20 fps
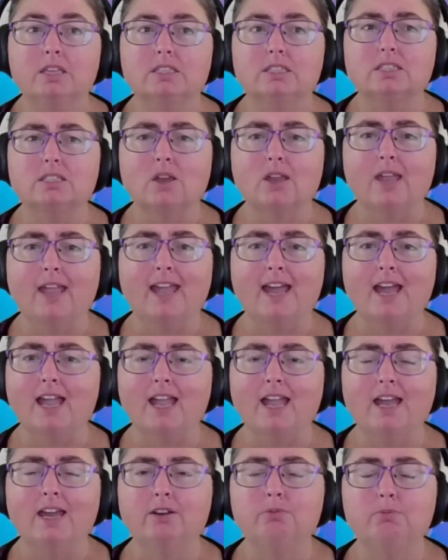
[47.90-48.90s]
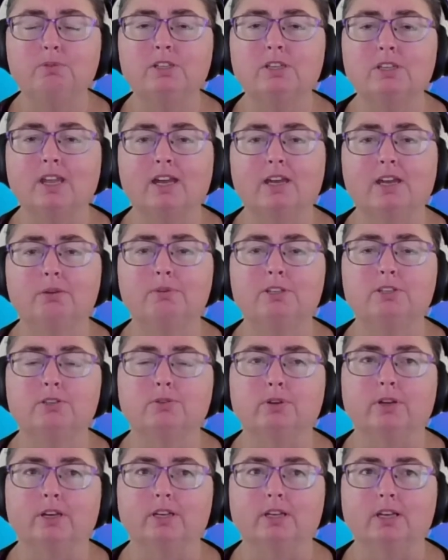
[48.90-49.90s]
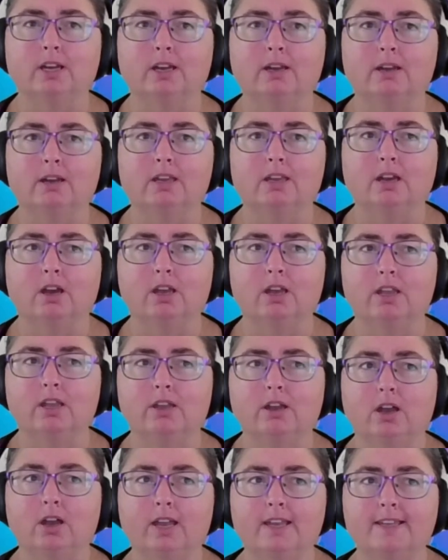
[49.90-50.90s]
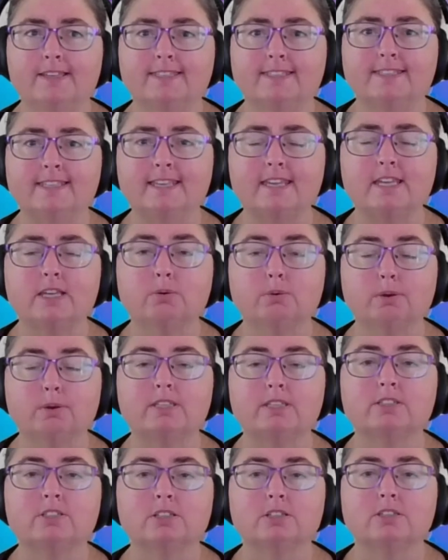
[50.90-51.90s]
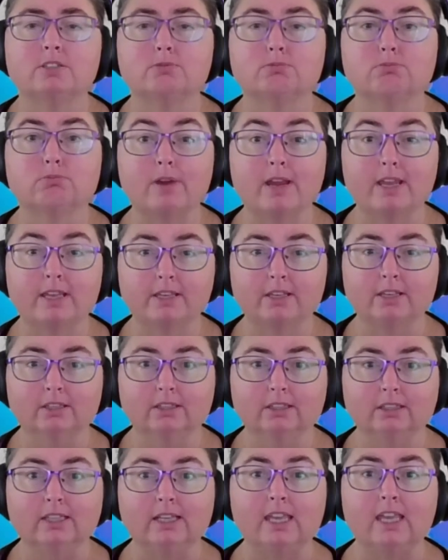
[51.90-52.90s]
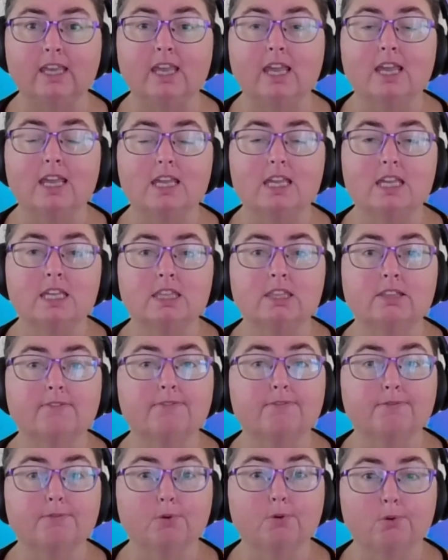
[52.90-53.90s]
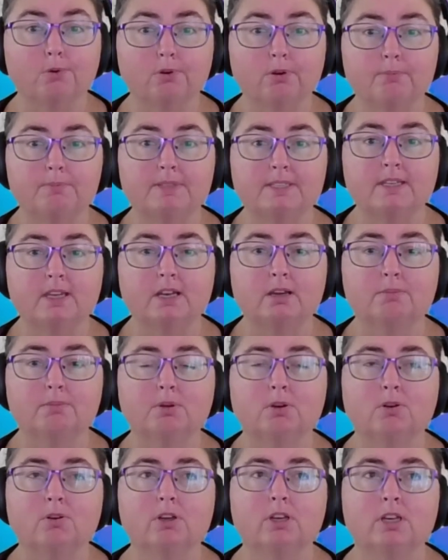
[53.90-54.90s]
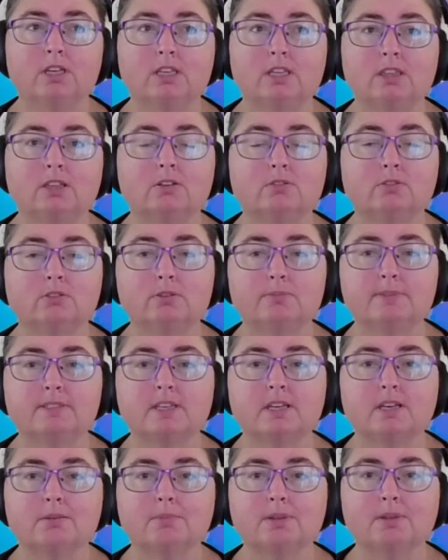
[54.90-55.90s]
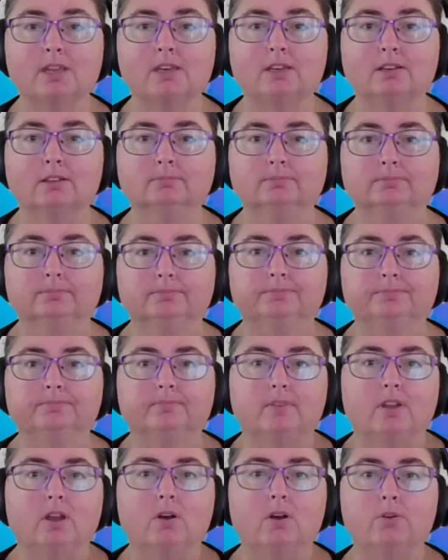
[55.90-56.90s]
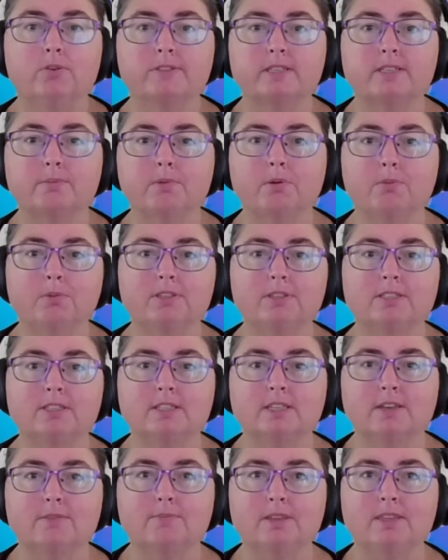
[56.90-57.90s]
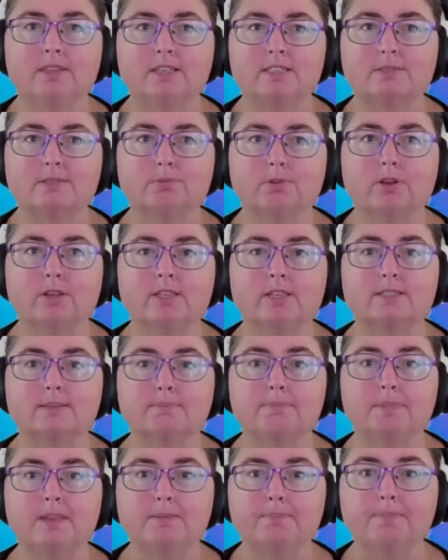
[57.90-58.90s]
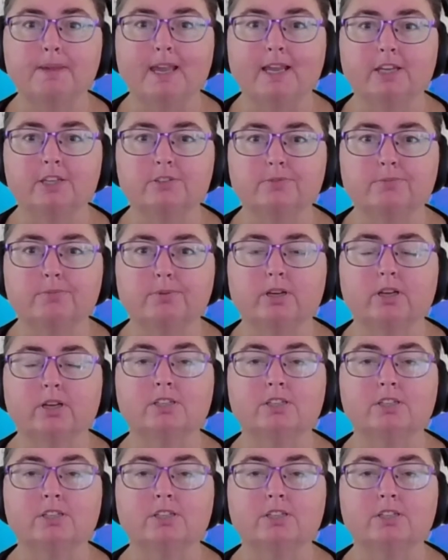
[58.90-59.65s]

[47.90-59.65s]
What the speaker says: So how do we do it? I see questions regularly in the forums that I'm on, in the groups that I'm in. Oh, someone wants to give me this work. It's a big package of work.